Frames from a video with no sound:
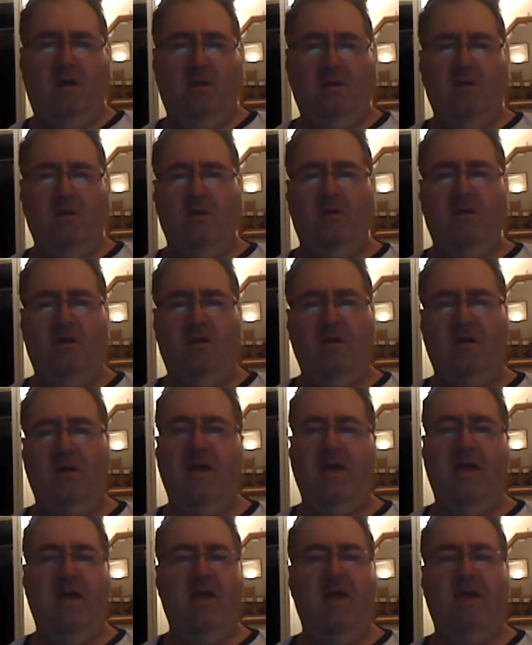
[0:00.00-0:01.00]
I no longer
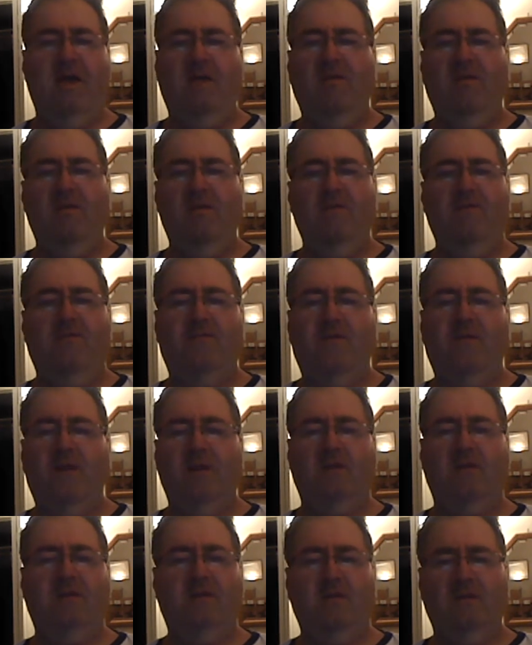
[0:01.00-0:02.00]
had the
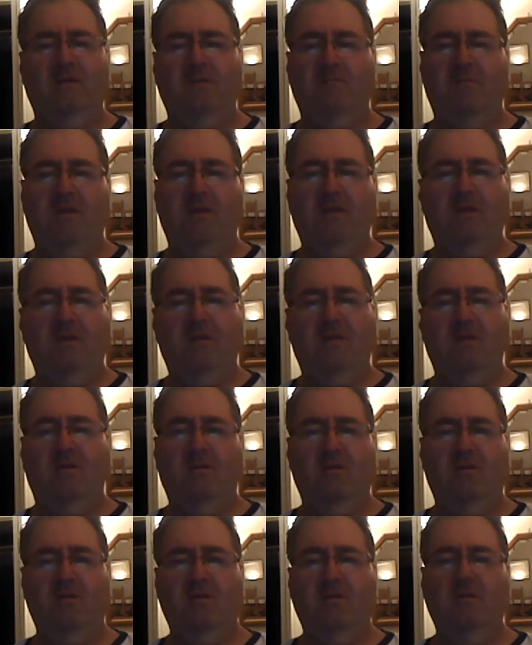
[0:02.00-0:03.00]
fight in me,
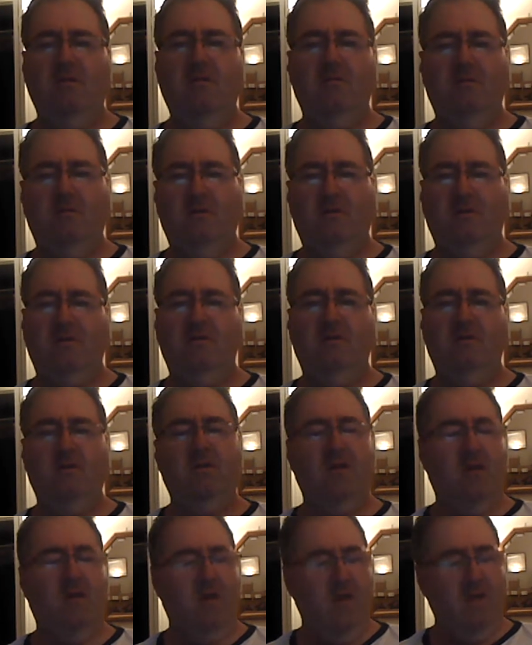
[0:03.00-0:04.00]
girl.
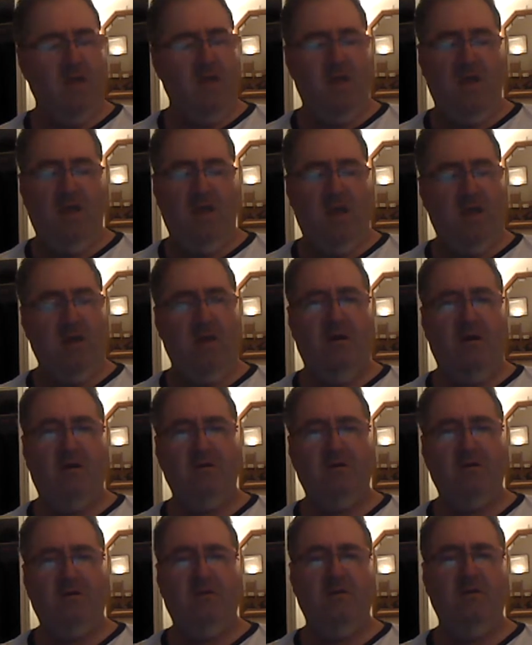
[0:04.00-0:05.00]
Once I
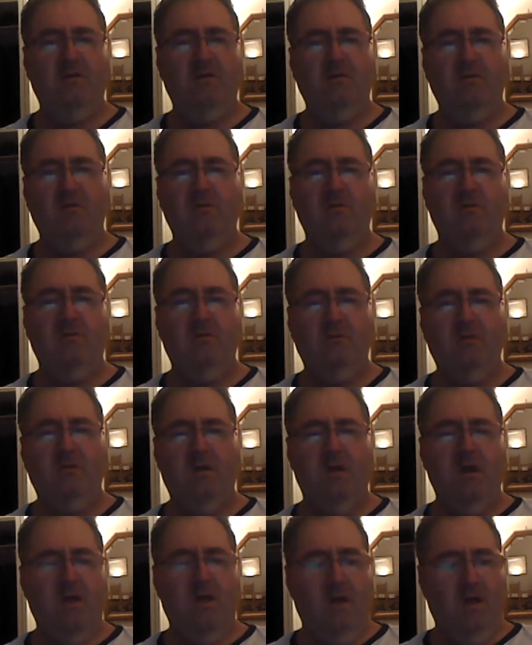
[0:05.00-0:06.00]
lost you.
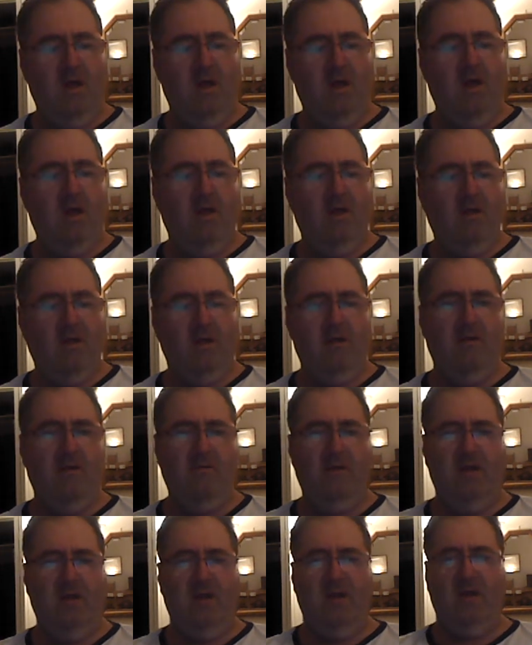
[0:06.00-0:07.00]
Hard
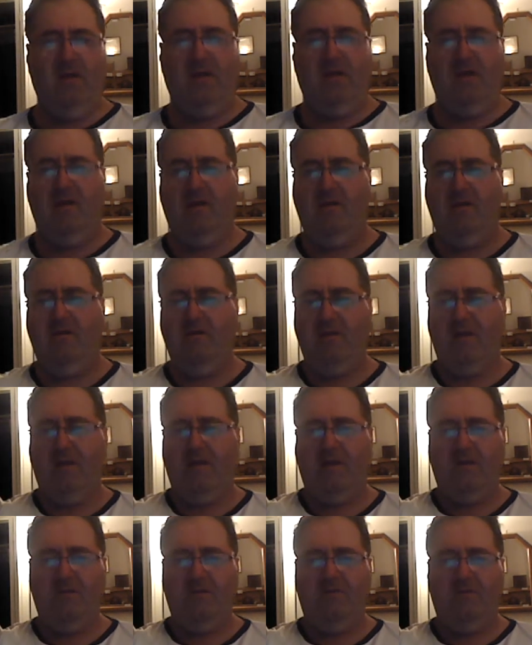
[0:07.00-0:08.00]
living, hard loving,
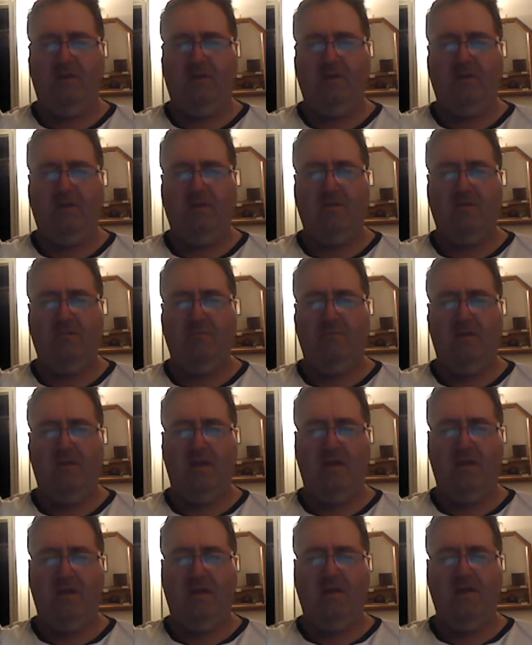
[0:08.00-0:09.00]
hard drinking
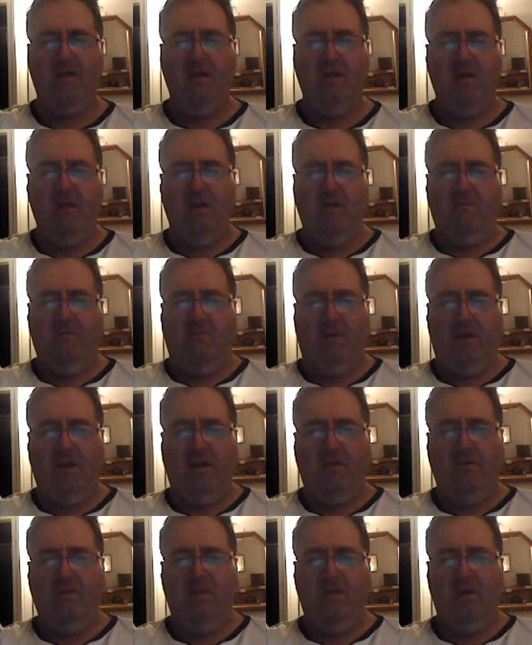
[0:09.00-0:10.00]
man.
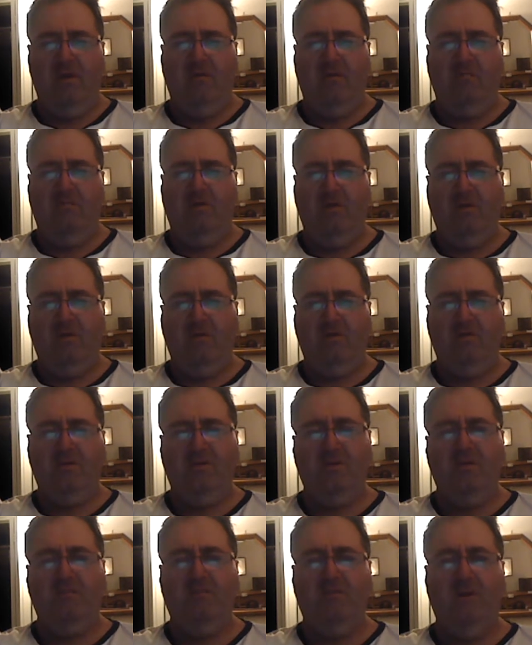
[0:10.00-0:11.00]
Playing them
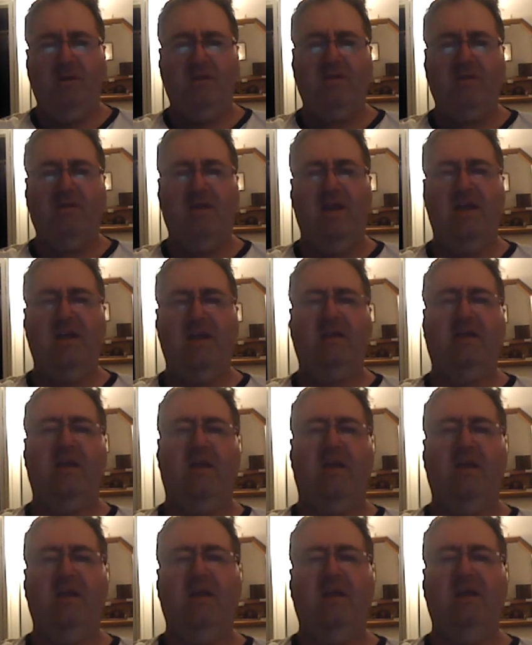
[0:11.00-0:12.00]
blues as best I
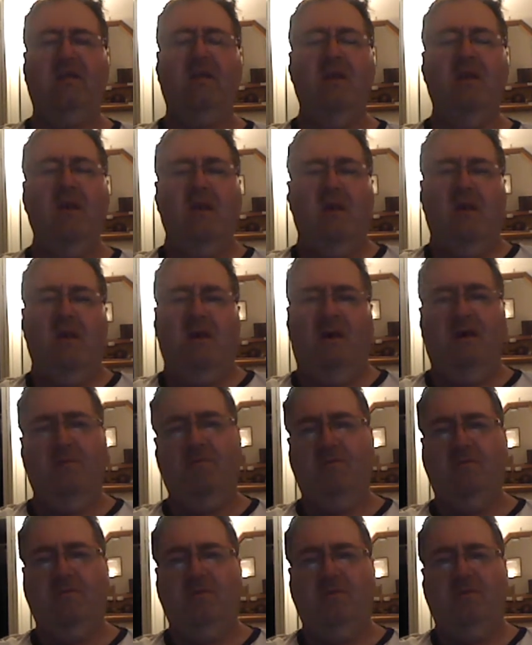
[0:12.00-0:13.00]
can, up
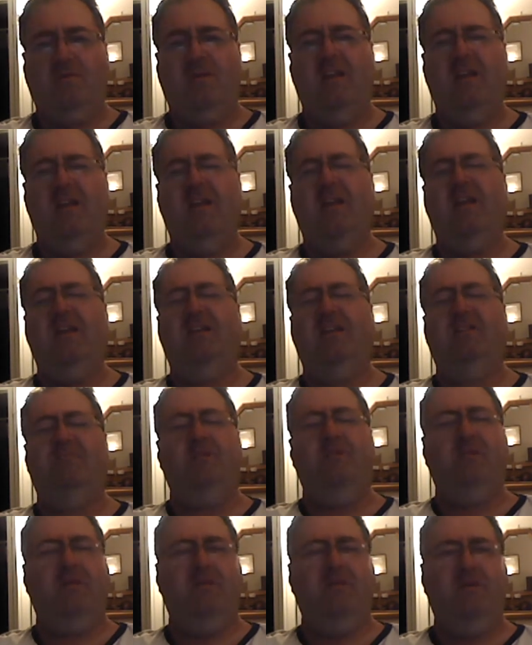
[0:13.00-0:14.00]
on the stage
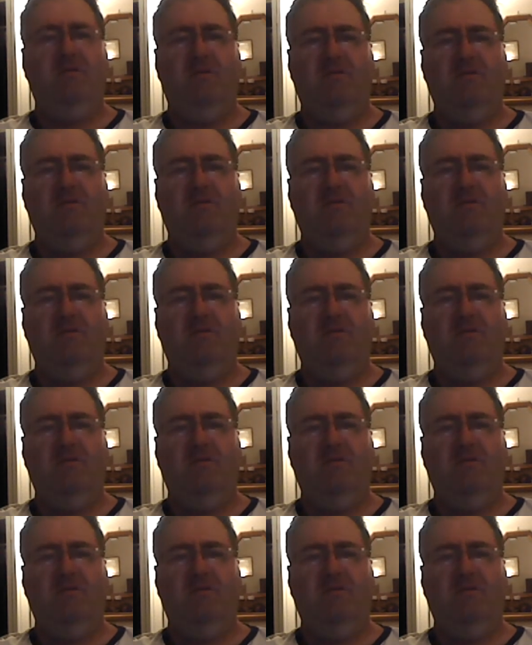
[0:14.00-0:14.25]
being